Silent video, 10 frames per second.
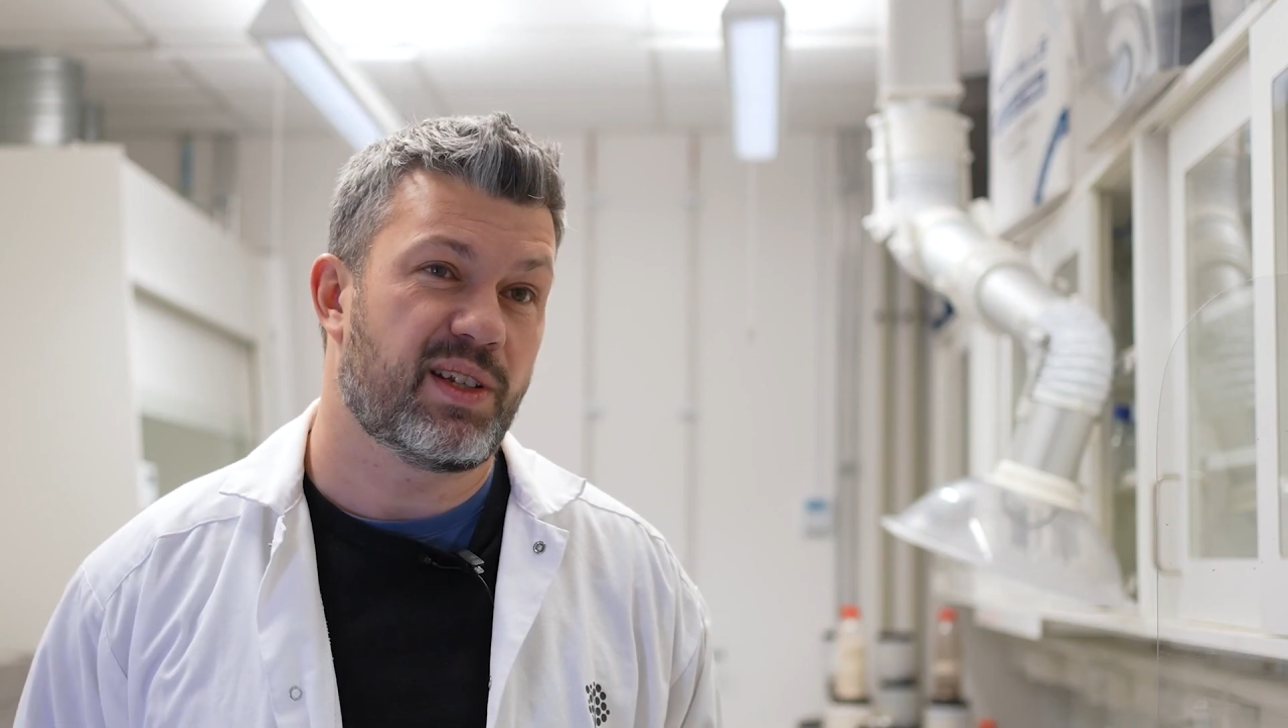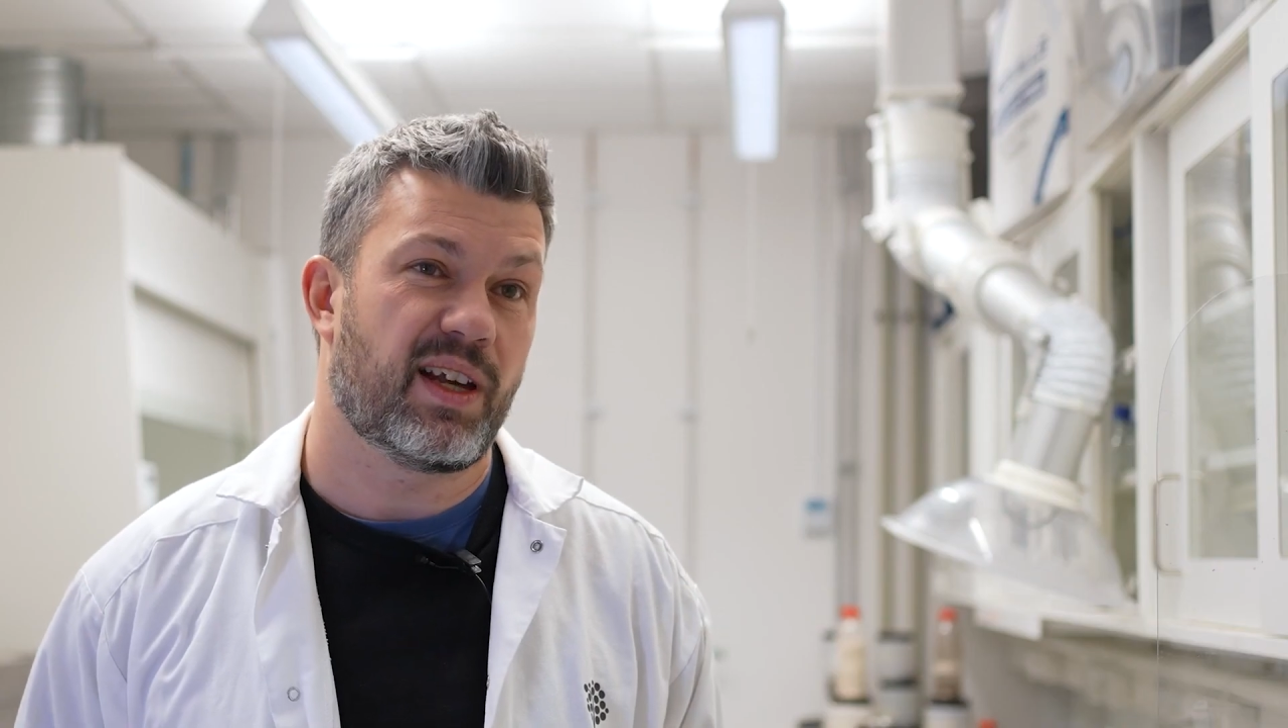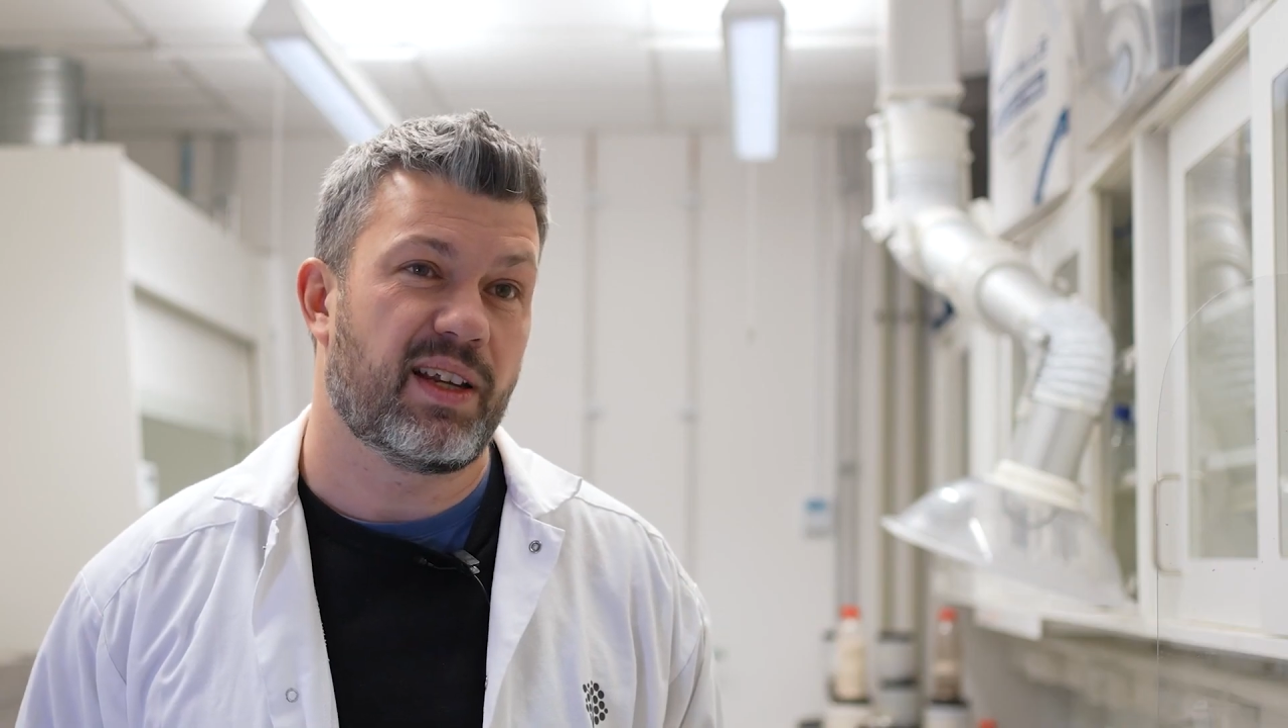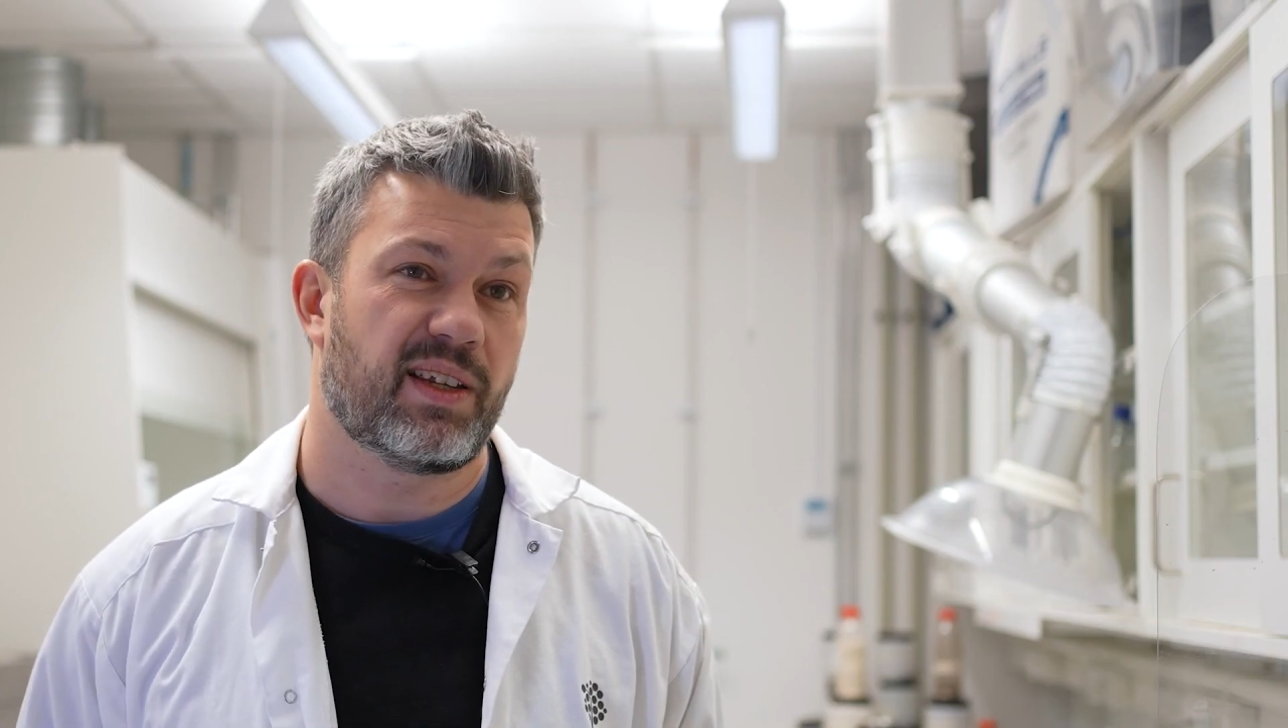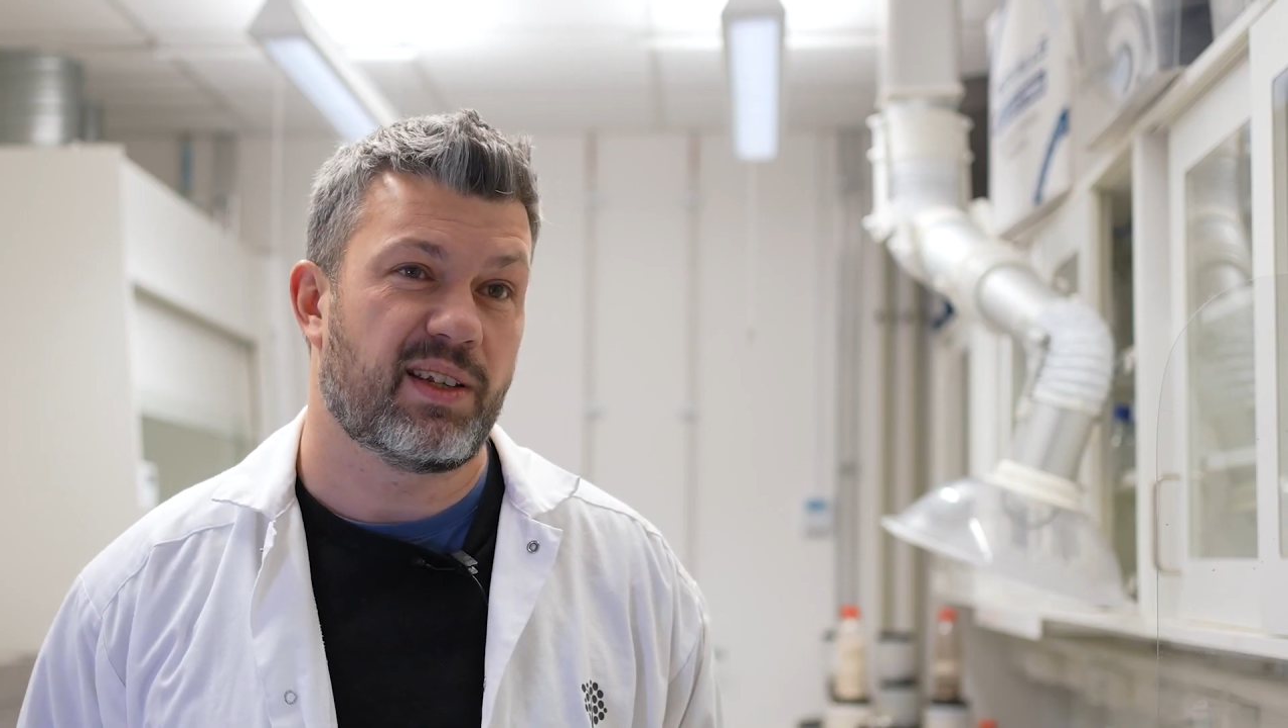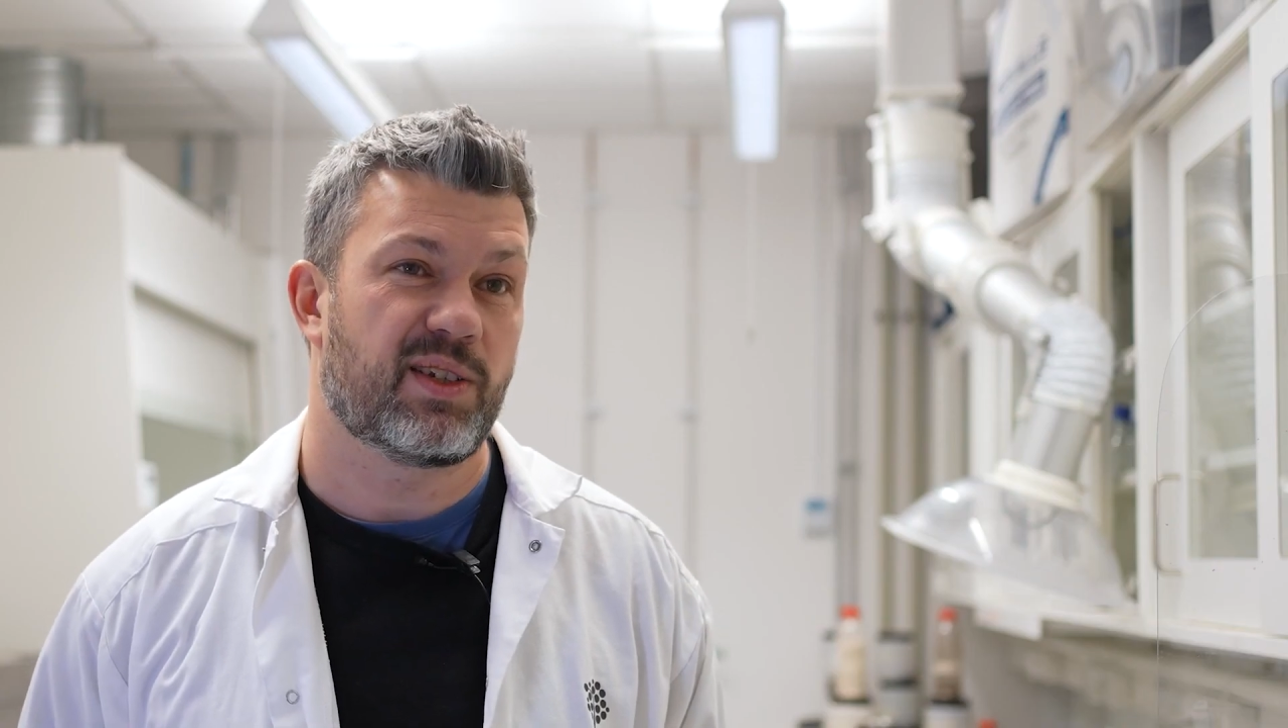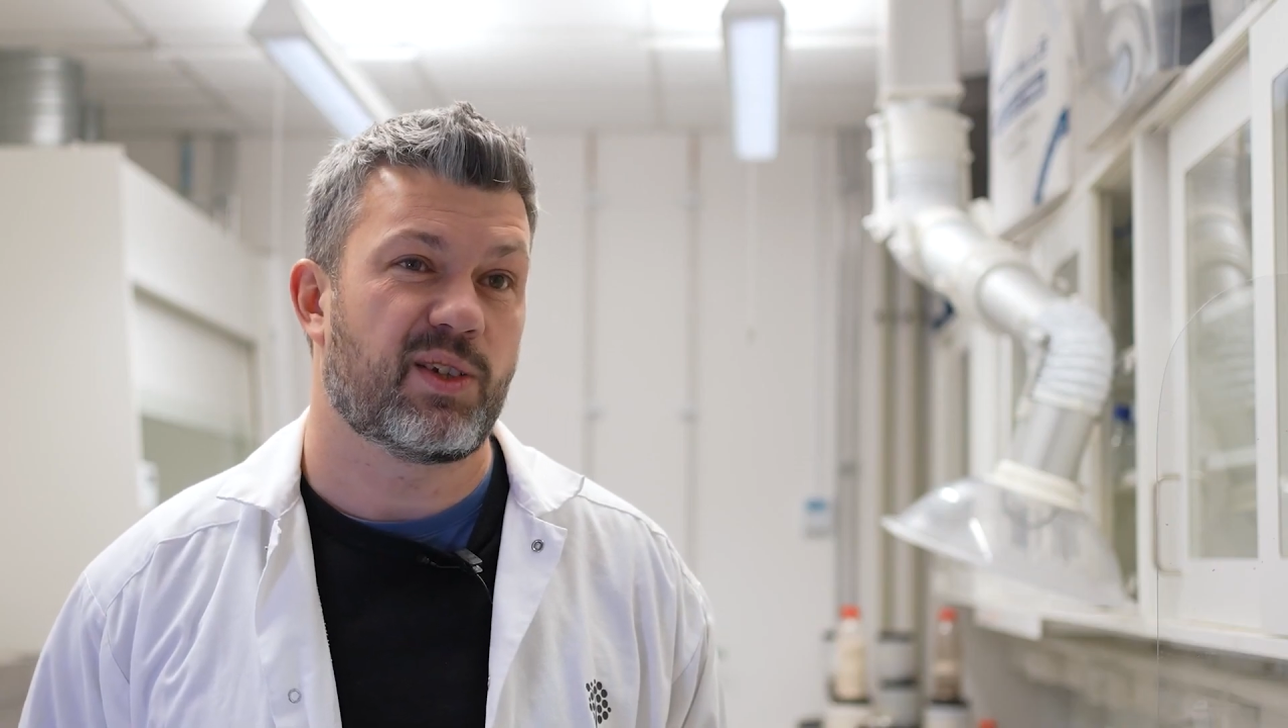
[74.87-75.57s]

scientist,